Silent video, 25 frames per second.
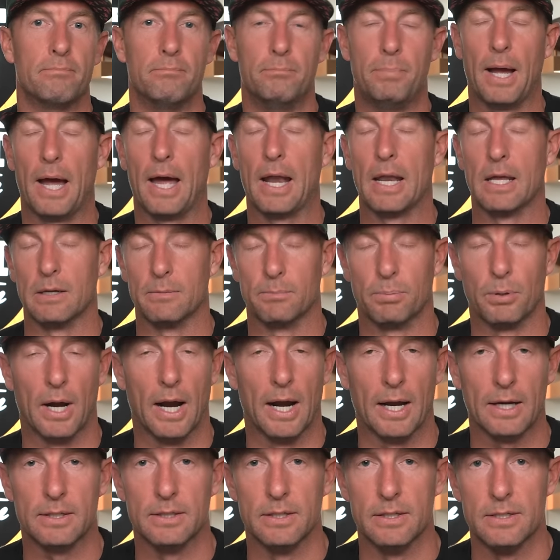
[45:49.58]
batting
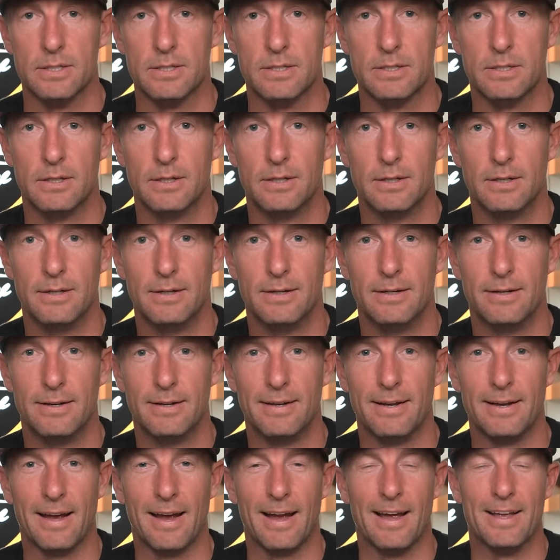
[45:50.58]
practice.
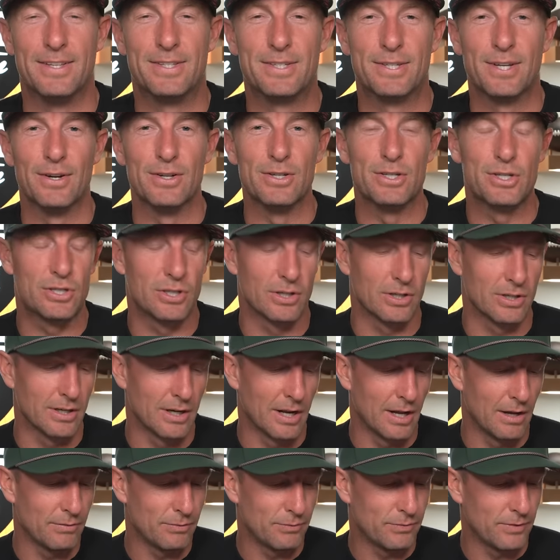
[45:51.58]
And so, sure
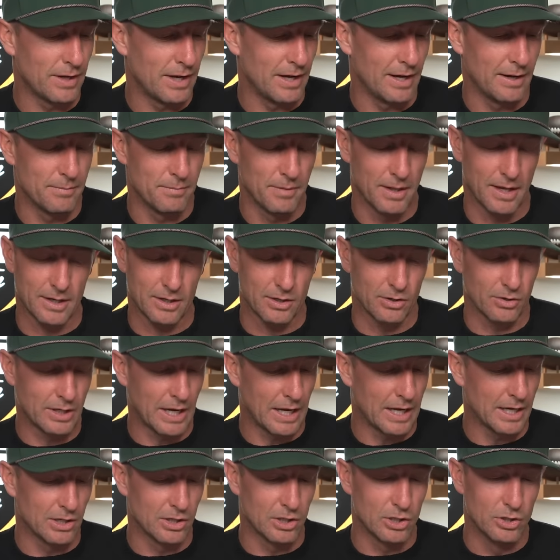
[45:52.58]
enough, I'm like,
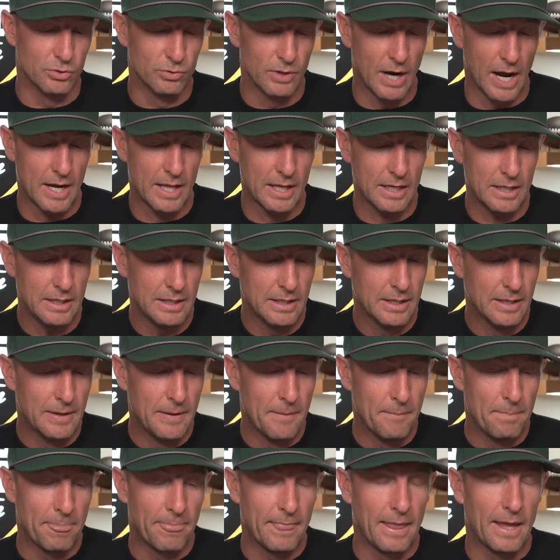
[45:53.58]
okay, are you ready?
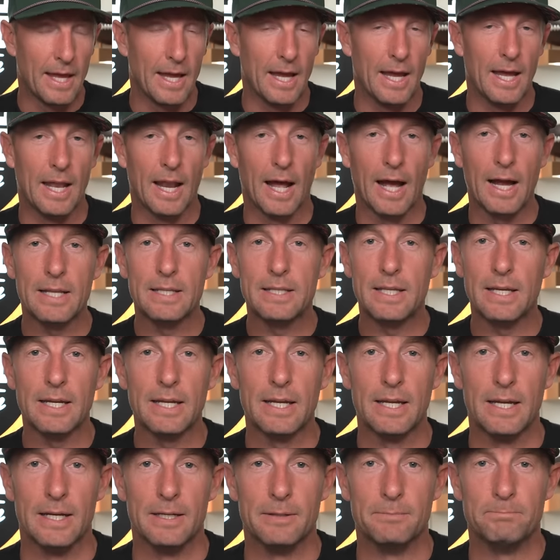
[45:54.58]
And I
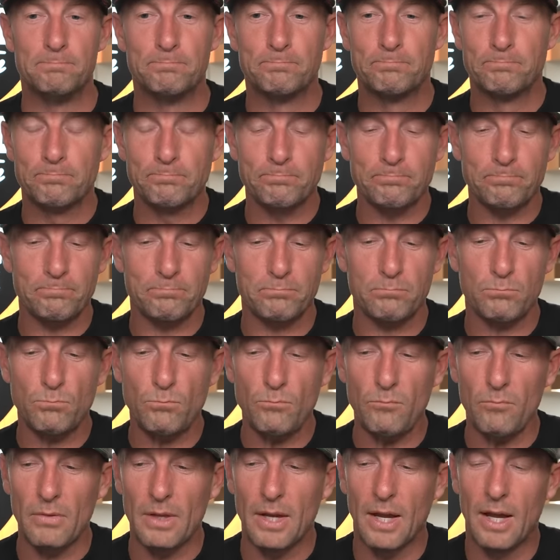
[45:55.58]
dig in.
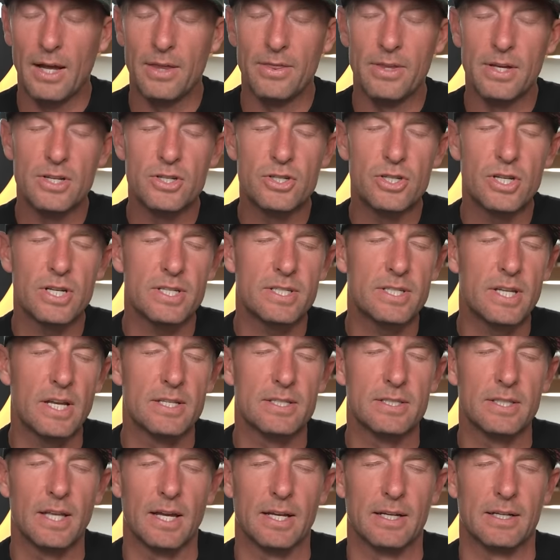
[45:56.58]
And then, just
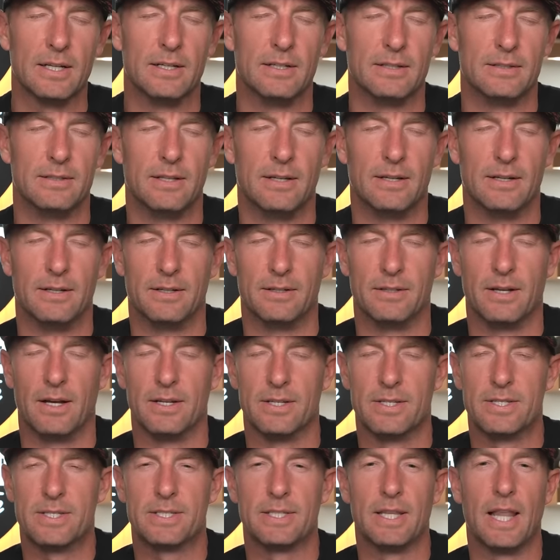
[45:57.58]
as like a,
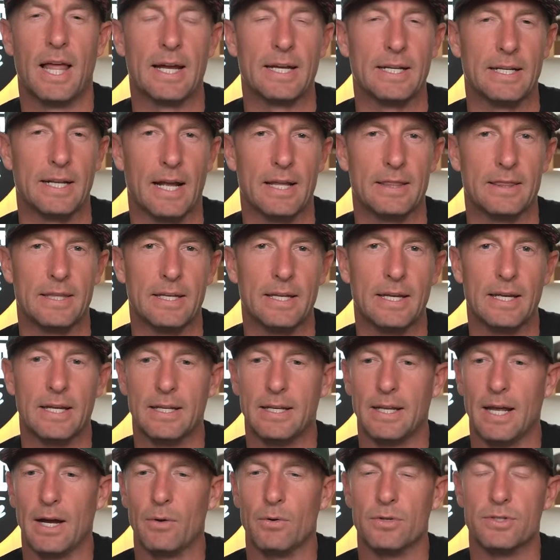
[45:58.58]
a, a slight at the
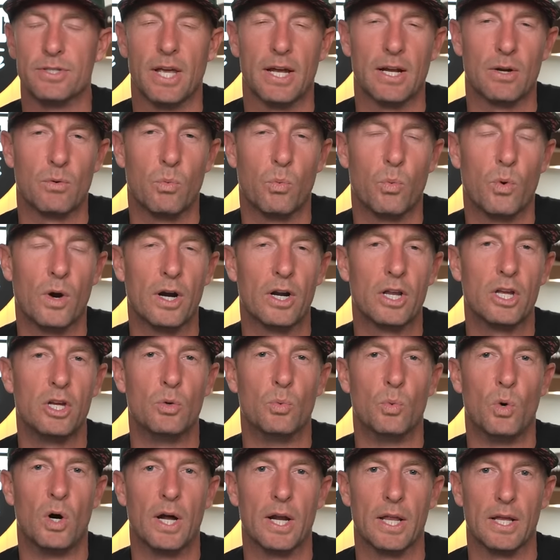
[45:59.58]
end, I was like, where do
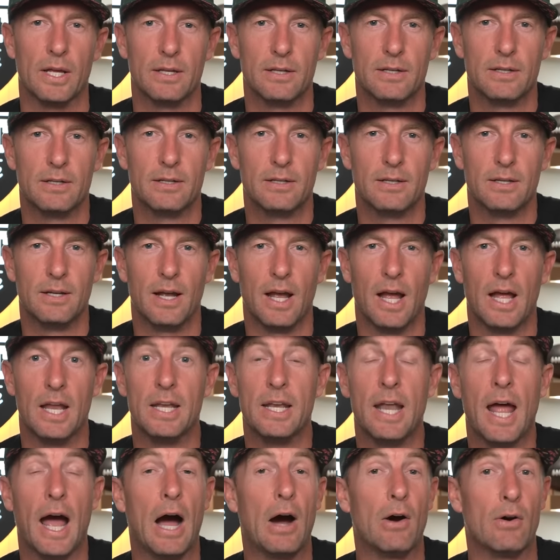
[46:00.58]
you want it?
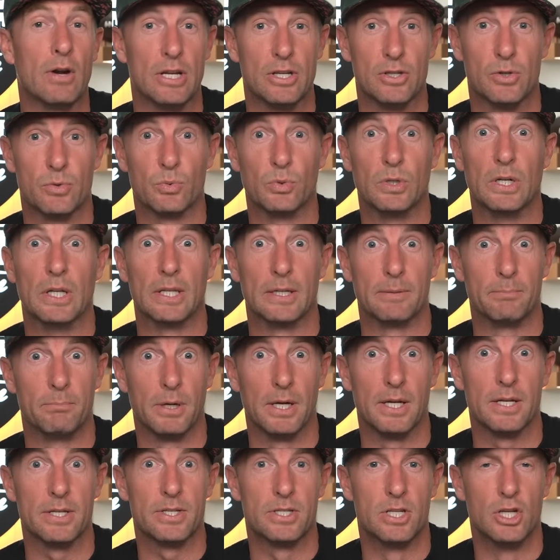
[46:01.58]
And now he's really
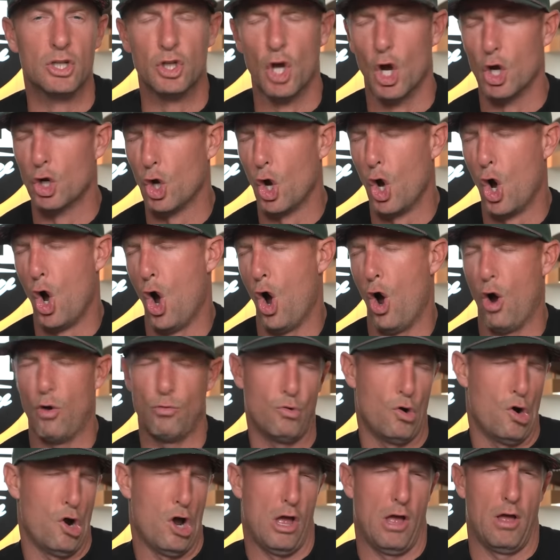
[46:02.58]
pissed. He's like,
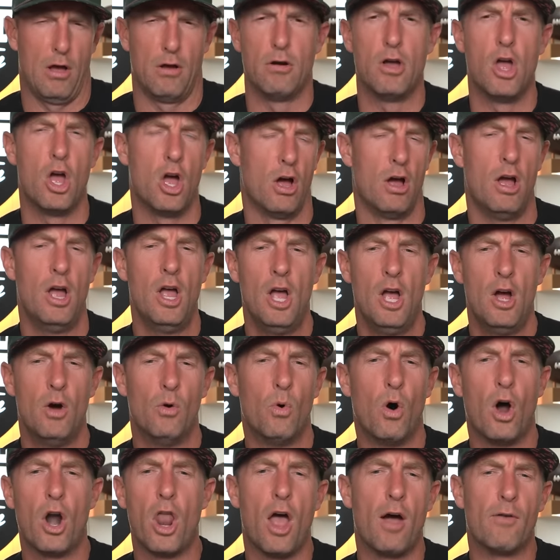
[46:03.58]
oh,
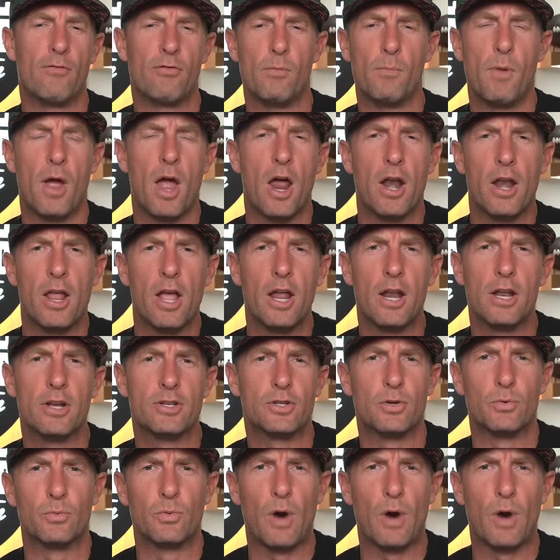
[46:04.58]
whatever, man, hit it